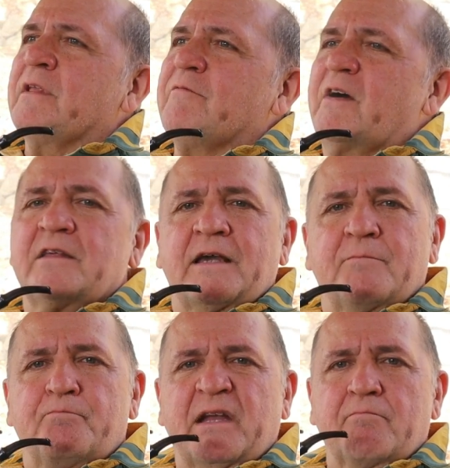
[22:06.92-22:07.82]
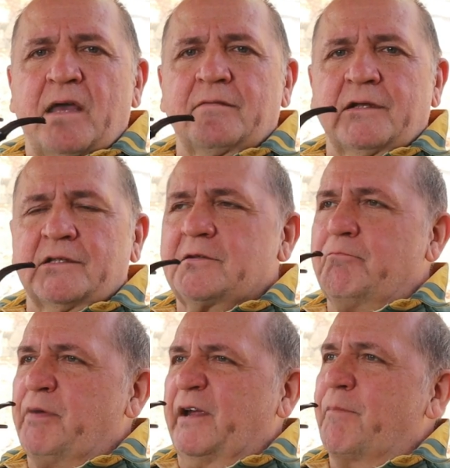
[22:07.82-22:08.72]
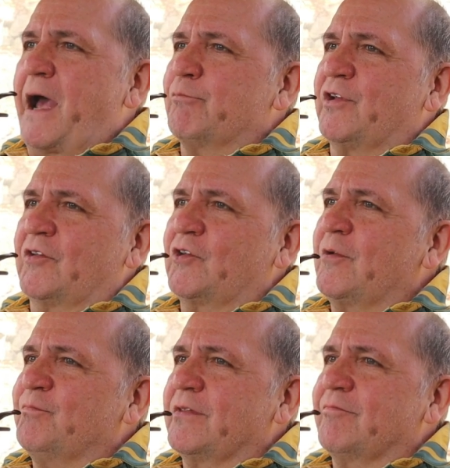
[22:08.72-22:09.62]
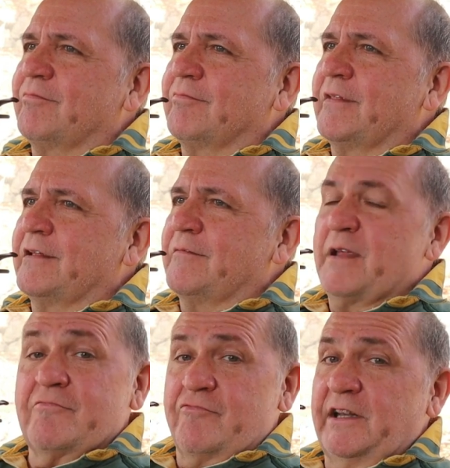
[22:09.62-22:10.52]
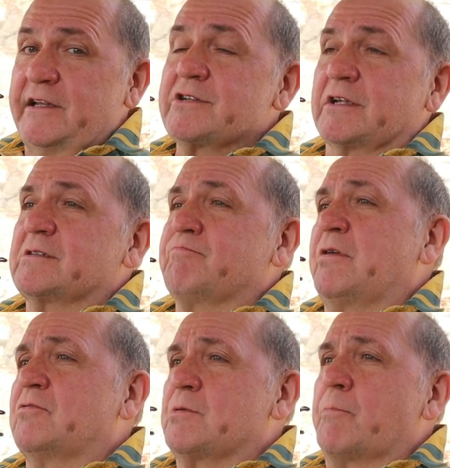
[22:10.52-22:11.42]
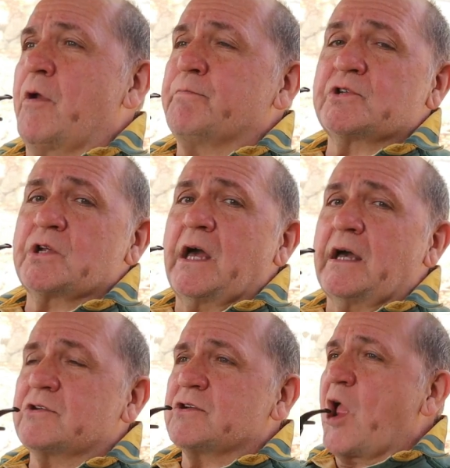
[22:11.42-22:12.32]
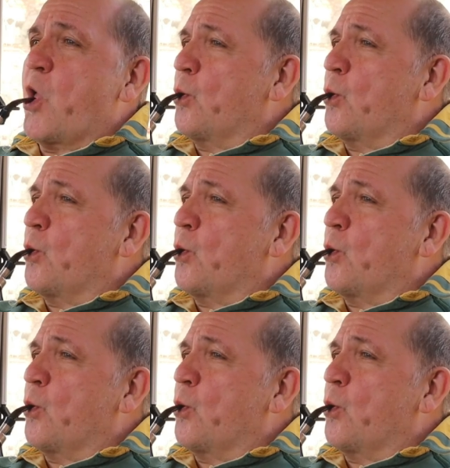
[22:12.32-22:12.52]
Funny that, big Methodist, big Baptist. Yeah, religious, belong to a proper church.